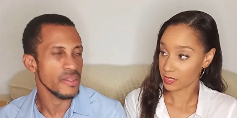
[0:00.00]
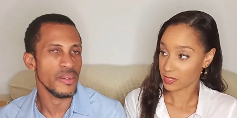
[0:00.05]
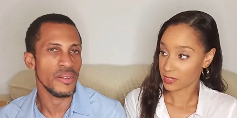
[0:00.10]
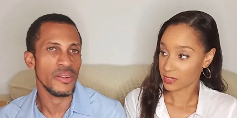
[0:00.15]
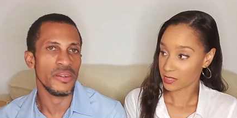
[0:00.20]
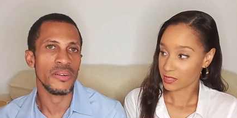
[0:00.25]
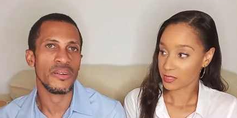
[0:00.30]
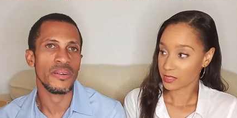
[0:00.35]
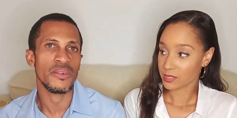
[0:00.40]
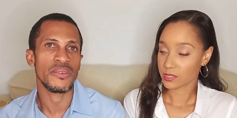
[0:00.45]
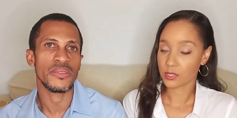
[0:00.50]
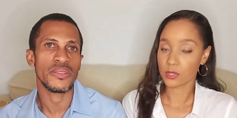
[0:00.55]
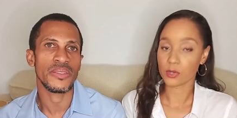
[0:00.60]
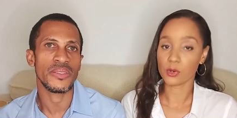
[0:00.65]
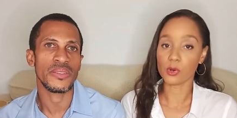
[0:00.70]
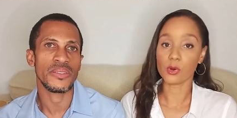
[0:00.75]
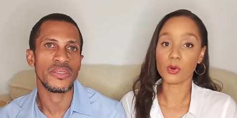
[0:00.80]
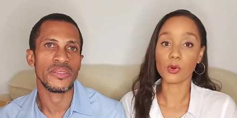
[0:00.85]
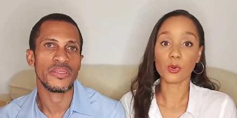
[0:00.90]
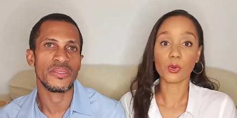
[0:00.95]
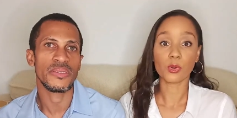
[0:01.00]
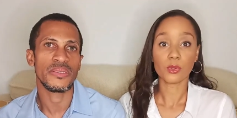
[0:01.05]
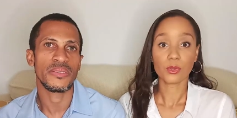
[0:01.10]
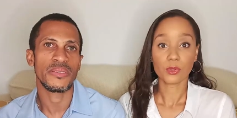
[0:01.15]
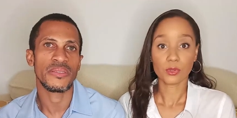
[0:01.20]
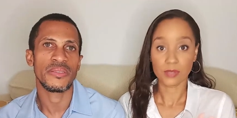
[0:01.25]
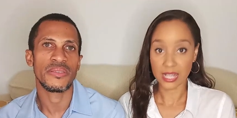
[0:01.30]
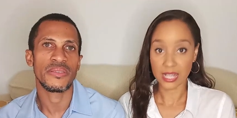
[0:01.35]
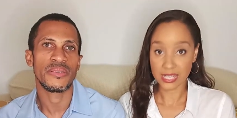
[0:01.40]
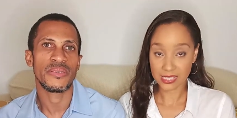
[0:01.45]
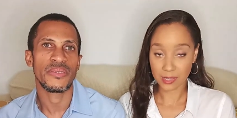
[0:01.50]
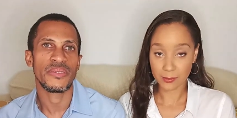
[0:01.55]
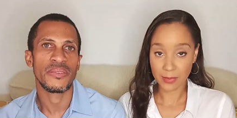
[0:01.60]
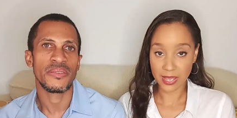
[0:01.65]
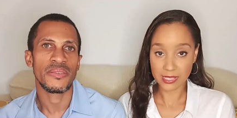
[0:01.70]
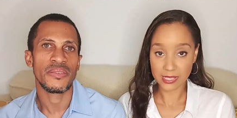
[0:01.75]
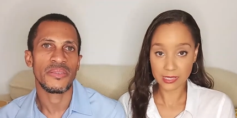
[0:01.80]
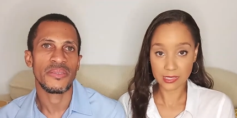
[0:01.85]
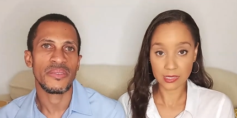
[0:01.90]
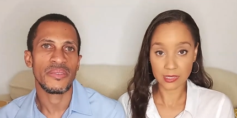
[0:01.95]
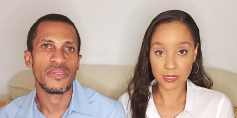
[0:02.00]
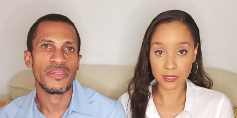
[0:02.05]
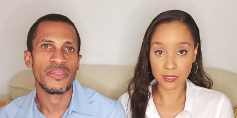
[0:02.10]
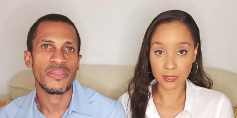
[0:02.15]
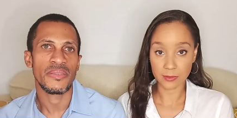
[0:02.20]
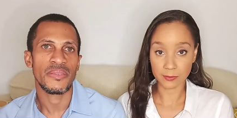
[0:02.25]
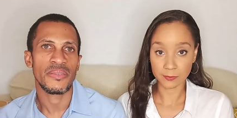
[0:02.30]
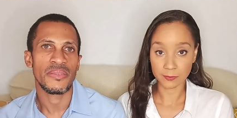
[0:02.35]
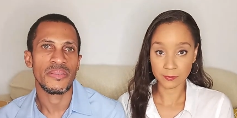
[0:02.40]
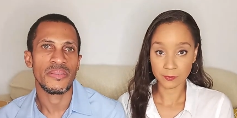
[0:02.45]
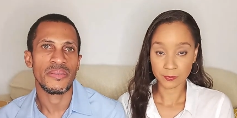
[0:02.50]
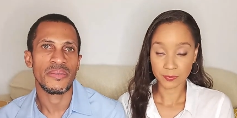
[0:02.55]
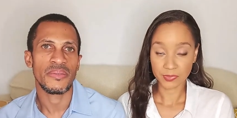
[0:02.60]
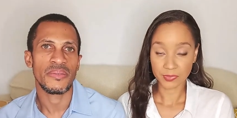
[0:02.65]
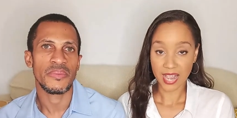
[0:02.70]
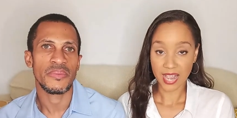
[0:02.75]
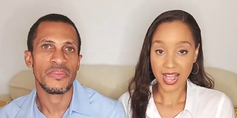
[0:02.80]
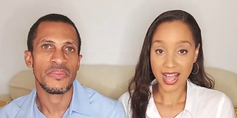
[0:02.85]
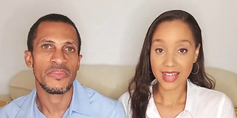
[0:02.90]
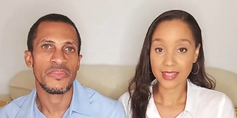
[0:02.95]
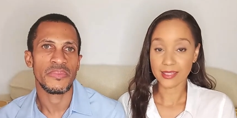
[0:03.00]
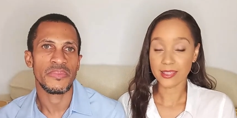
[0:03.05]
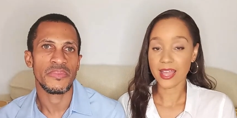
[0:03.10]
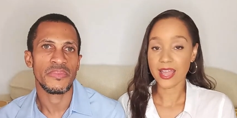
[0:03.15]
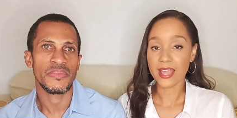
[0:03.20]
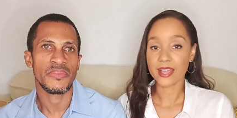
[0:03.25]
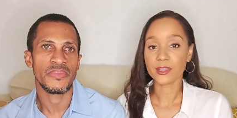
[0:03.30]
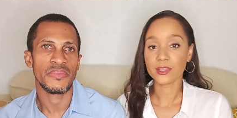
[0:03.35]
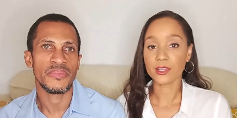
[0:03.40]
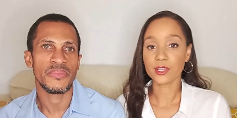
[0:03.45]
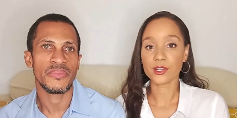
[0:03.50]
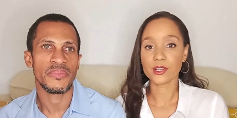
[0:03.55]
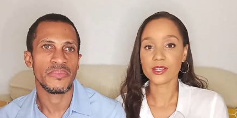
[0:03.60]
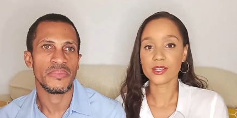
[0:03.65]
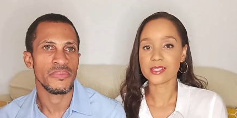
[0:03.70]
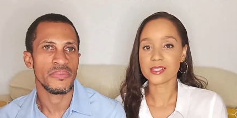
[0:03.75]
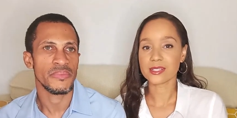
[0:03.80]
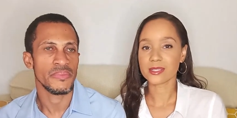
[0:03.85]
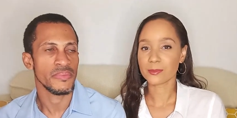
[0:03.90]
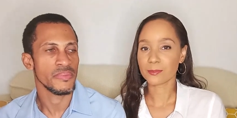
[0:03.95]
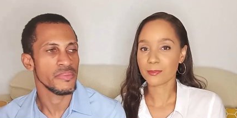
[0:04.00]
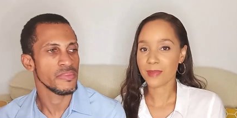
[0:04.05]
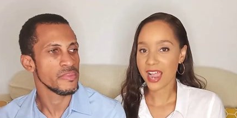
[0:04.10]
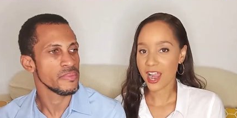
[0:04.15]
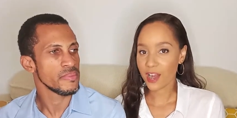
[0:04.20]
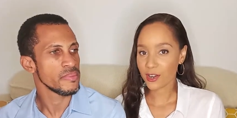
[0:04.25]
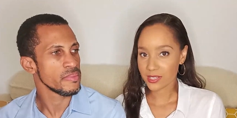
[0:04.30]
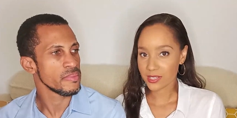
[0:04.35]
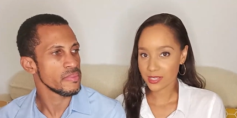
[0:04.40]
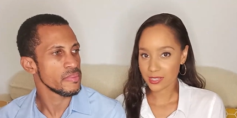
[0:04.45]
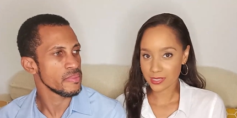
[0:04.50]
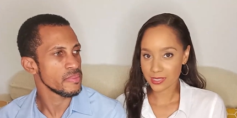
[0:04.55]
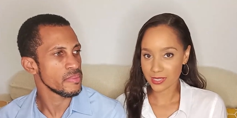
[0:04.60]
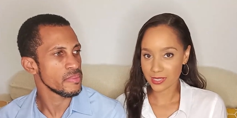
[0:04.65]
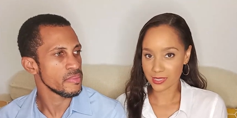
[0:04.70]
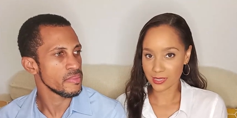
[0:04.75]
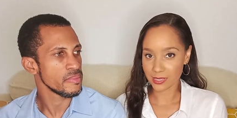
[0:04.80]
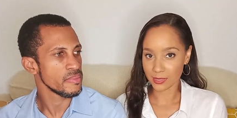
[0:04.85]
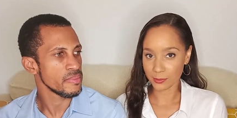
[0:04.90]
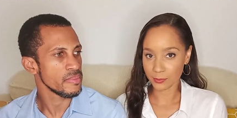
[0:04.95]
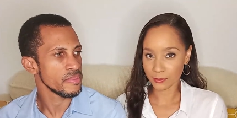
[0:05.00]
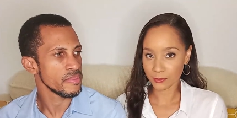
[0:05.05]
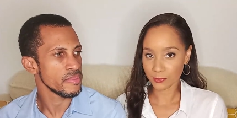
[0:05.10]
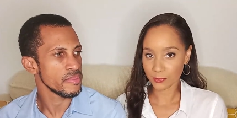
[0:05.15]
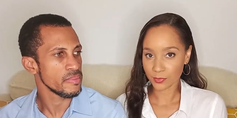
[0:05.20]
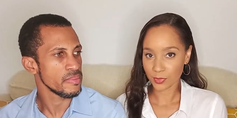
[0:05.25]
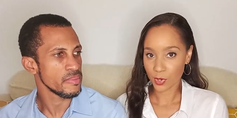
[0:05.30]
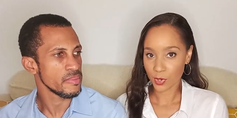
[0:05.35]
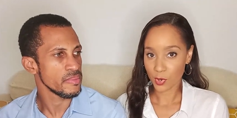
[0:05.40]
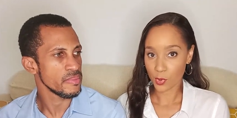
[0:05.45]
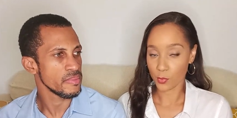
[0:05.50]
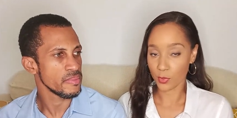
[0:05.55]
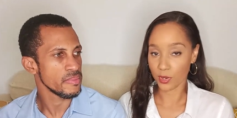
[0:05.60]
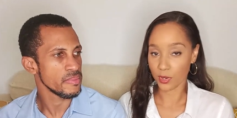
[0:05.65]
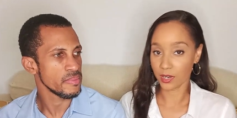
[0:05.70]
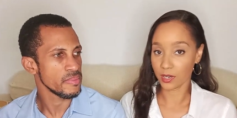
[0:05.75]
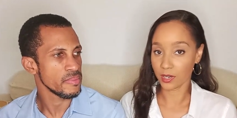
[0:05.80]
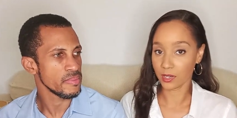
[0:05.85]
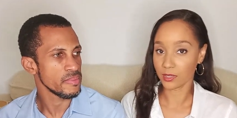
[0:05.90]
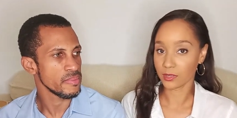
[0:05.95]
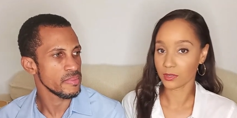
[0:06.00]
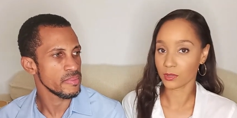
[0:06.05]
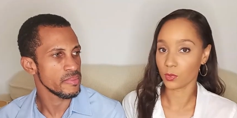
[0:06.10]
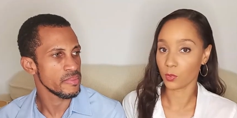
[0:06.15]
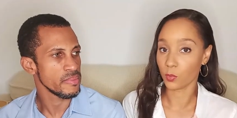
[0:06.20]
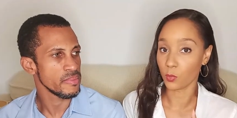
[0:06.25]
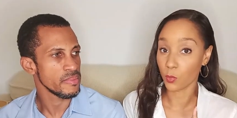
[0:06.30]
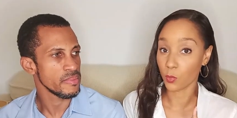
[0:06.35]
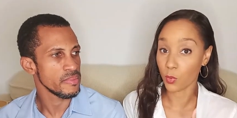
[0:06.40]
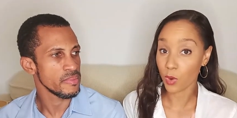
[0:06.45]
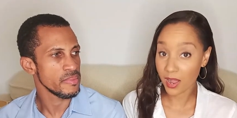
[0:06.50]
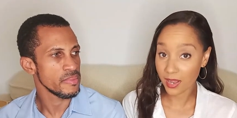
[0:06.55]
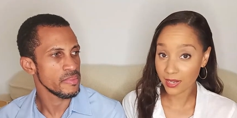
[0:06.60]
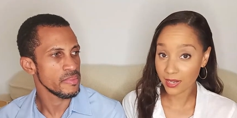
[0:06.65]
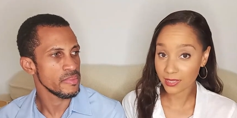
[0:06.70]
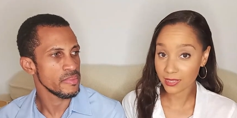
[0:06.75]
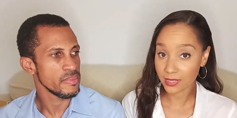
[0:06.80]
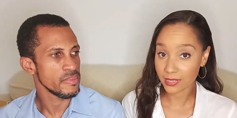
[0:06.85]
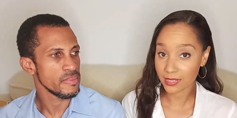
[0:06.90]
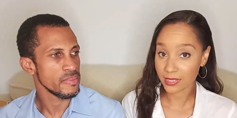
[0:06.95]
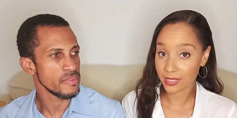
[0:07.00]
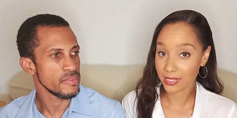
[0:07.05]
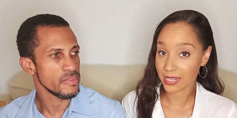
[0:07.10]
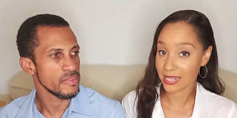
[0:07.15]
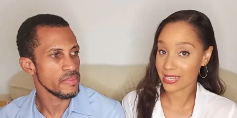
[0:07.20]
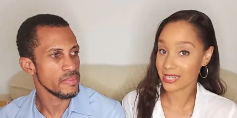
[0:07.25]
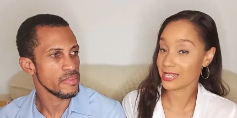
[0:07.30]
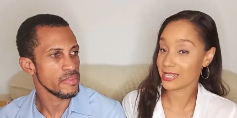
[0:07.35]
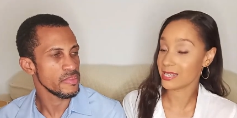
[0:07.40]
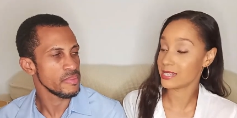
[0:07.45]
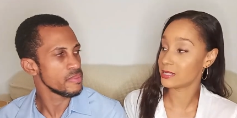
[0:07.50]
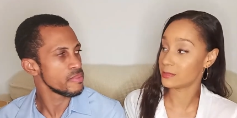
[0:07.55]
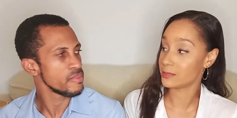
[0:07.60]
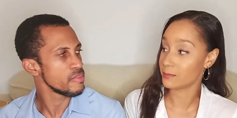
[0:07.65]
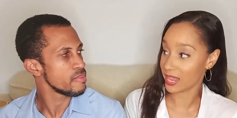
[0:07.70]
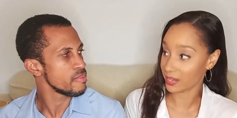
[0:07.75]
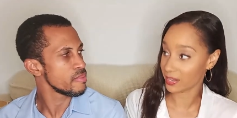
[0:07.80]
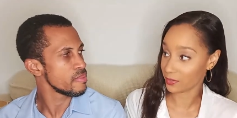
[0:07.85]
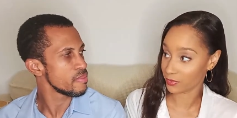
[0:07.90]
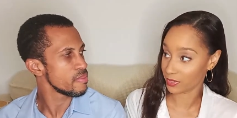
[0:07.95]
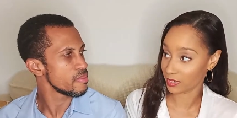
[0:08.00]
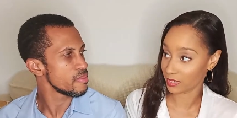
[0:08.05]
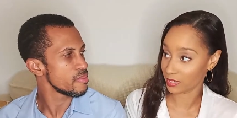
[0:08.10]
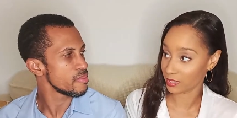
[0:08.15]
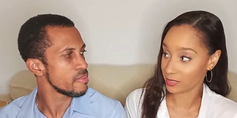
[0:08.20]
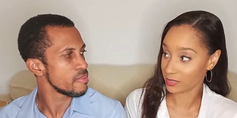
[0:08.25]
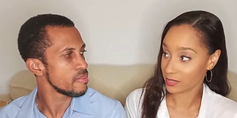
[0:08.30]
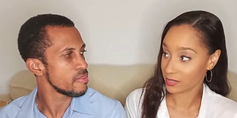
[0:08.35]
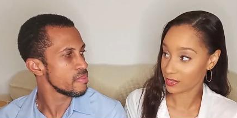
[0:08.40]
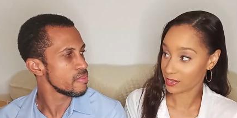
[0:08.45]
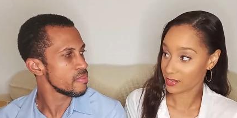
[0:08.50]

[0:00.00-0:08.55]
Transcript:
Speaker 1: Oh. So that's commensalism. And then there is parasitism, where one is benefiting